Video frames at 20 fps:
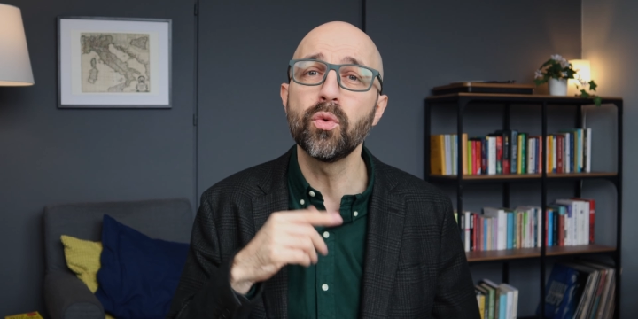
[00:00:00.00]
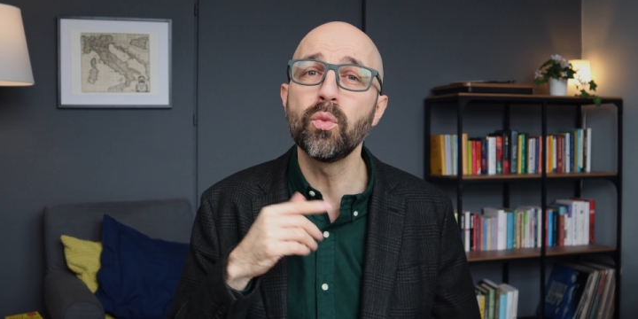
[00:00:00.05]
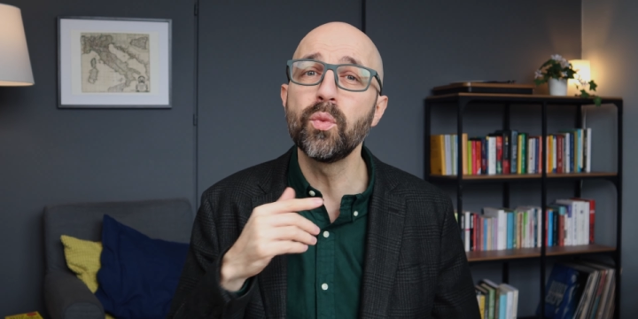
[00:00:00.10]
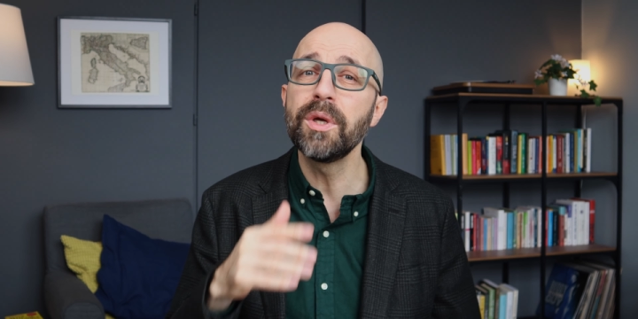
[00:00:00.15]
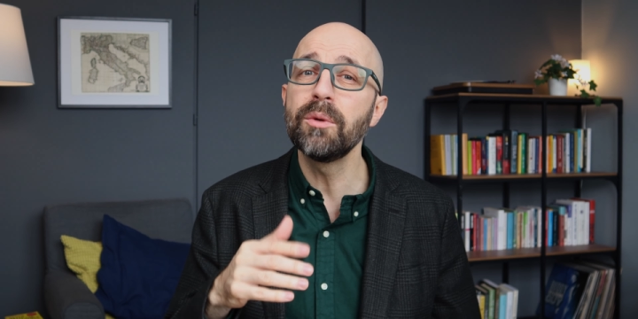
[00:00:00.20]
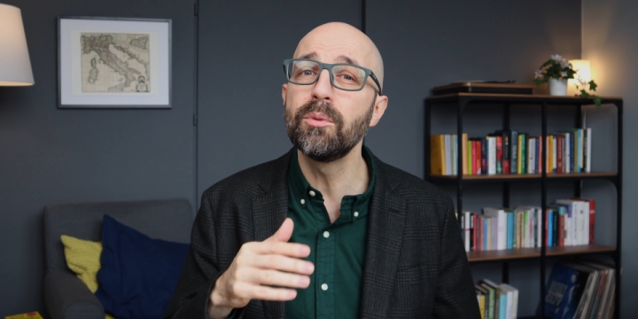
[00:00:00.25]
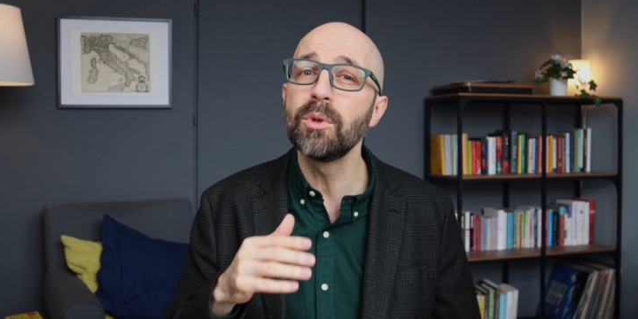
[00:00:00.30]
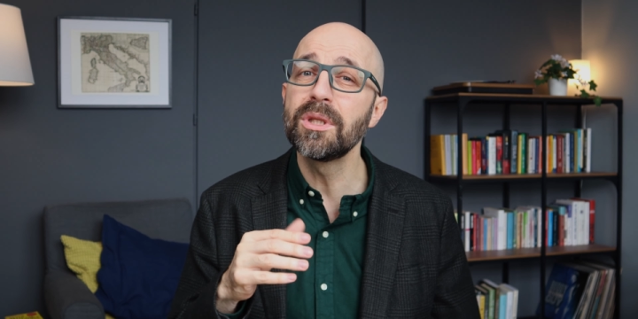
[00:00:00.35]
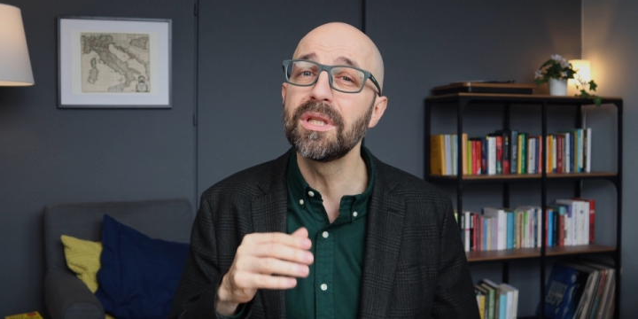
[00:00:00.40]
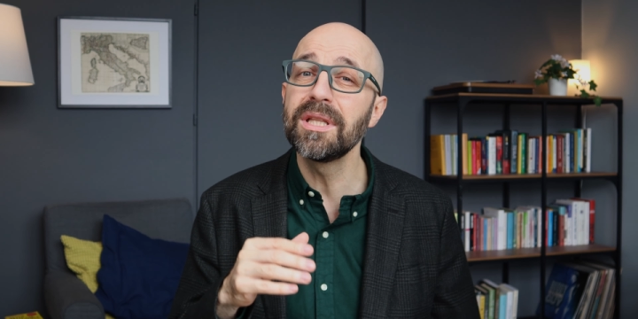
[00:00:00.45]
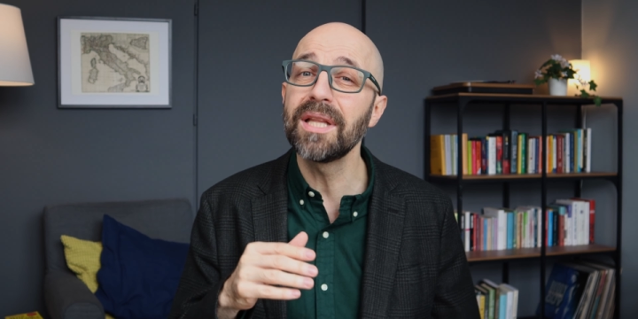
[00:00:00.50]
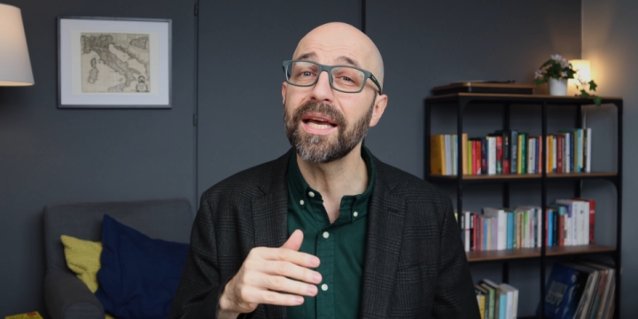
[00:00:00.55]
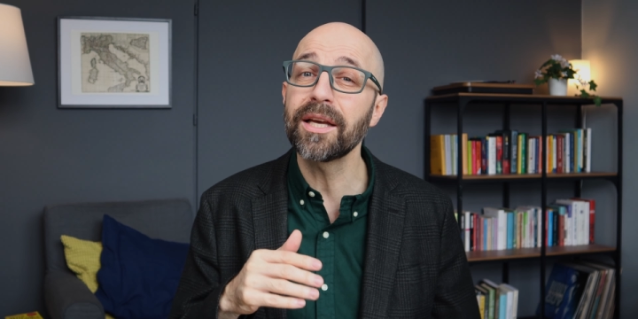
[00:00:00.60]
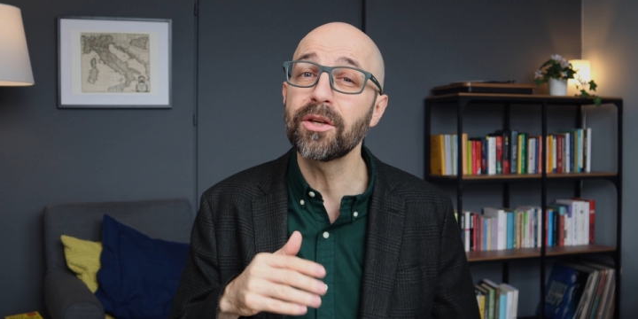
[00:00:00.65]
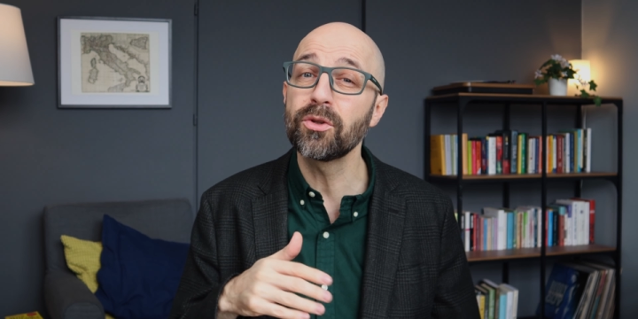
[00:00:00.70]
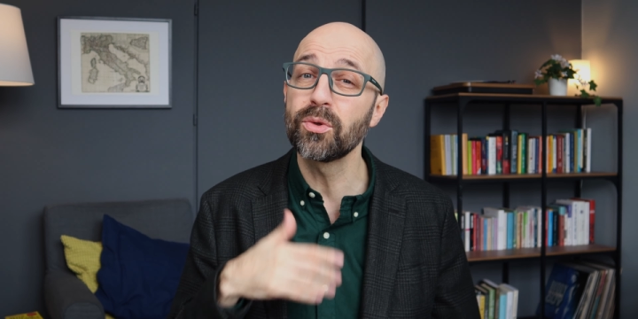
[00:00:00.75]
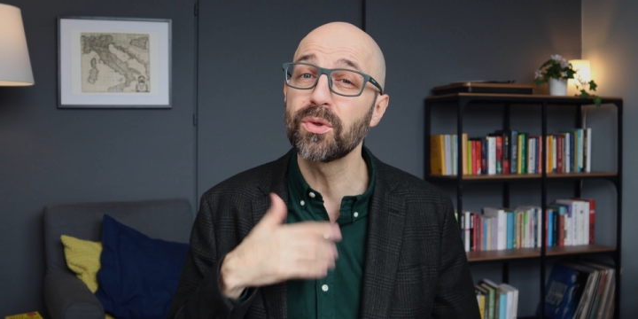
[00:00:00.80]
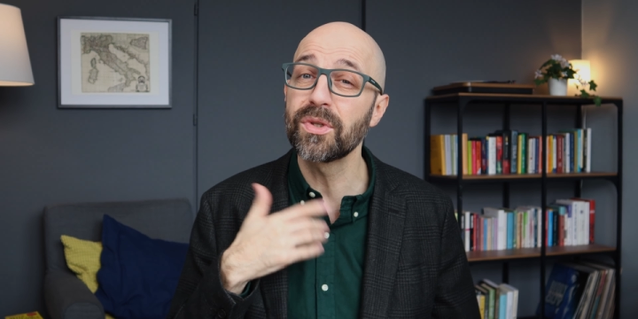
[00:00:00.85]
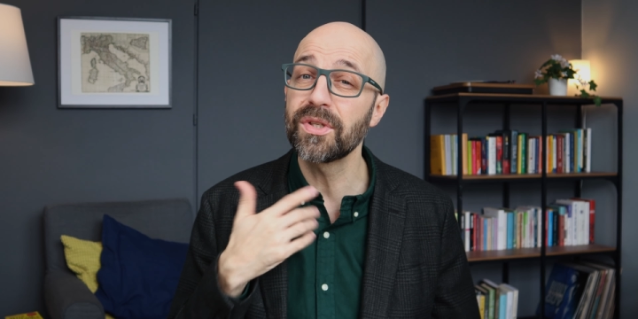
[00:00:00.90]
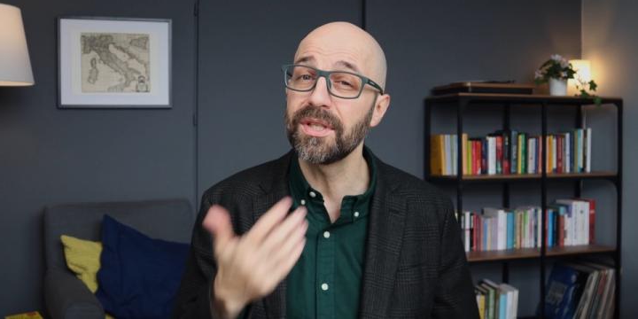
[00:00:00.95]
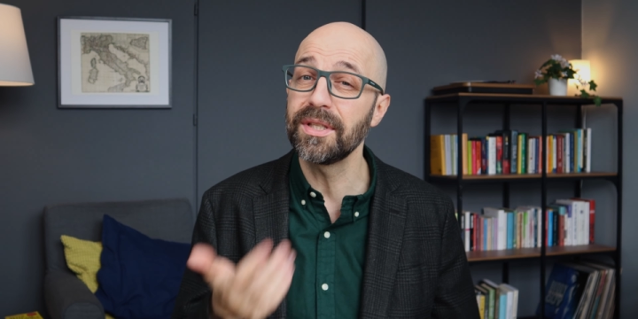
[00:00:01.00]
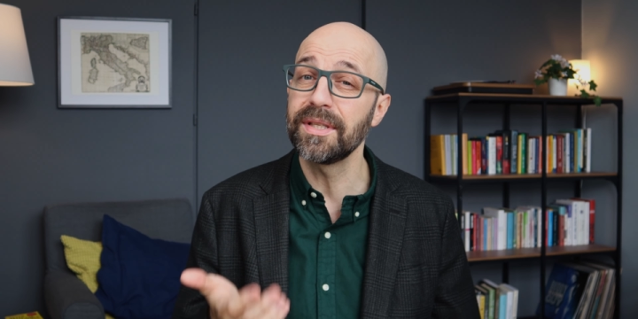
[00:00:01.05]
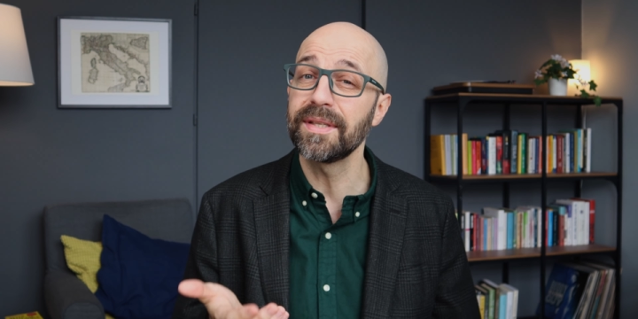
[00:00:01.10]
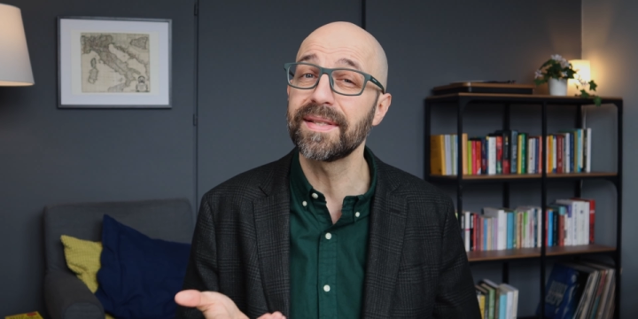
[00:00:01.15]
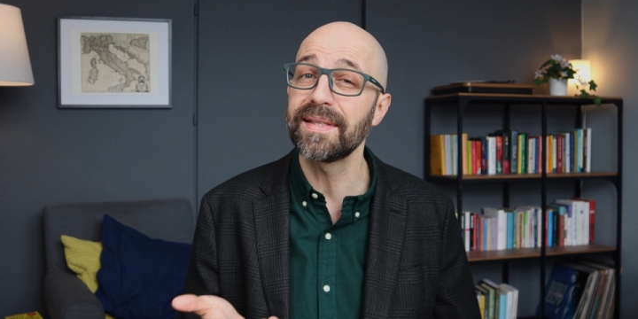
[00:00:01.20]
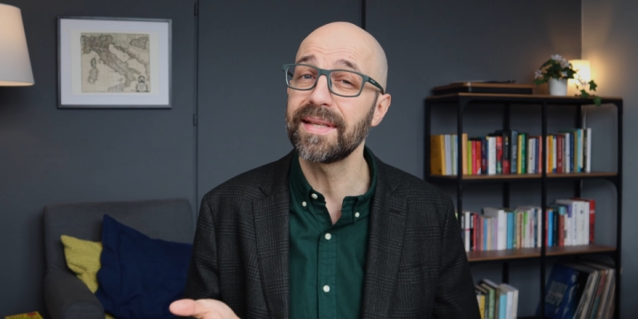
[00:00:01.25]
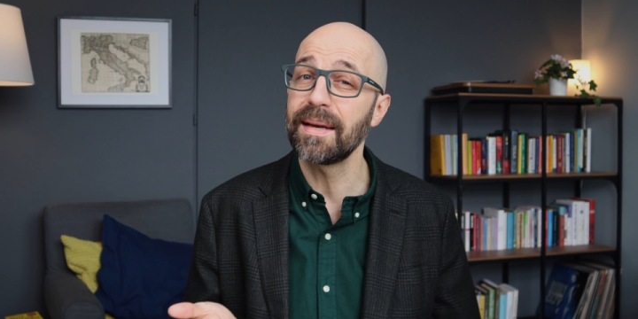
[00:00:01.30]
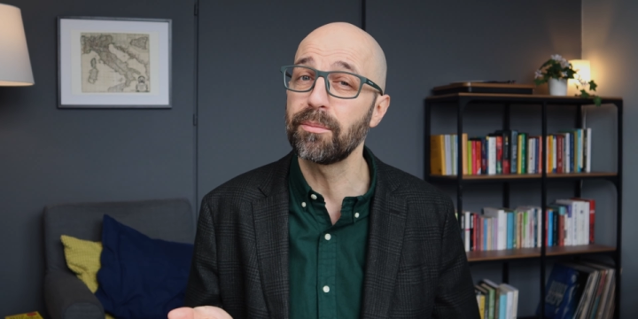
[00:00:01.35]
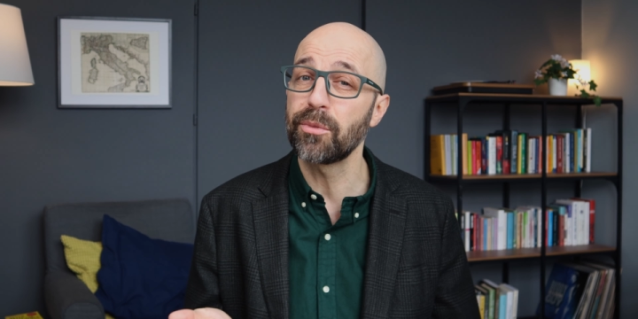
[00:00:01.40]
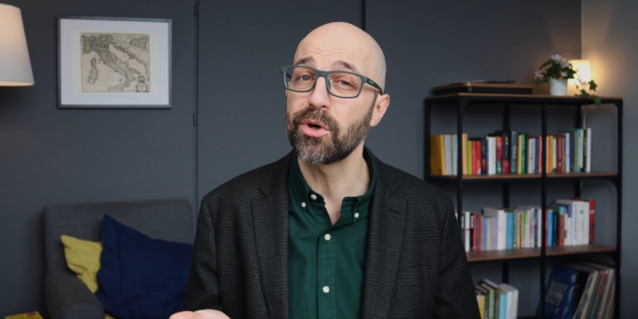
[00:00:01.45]
we would like to see
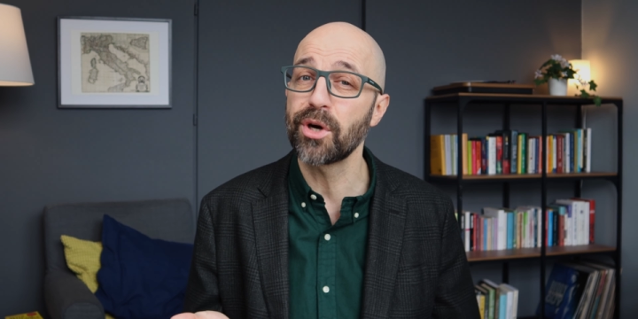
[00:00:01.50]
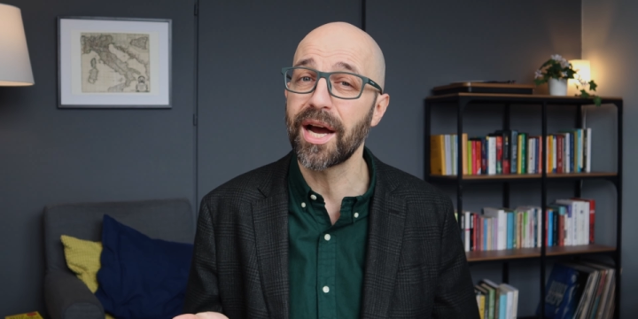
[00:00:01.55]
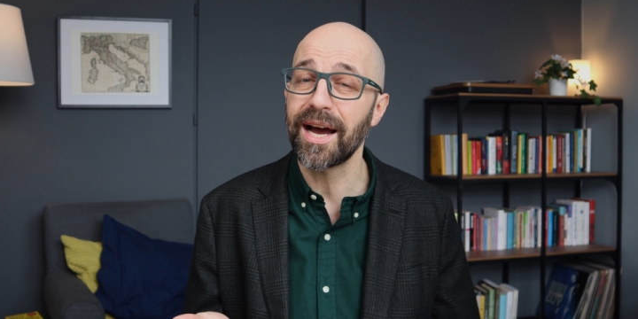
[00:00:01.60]
this number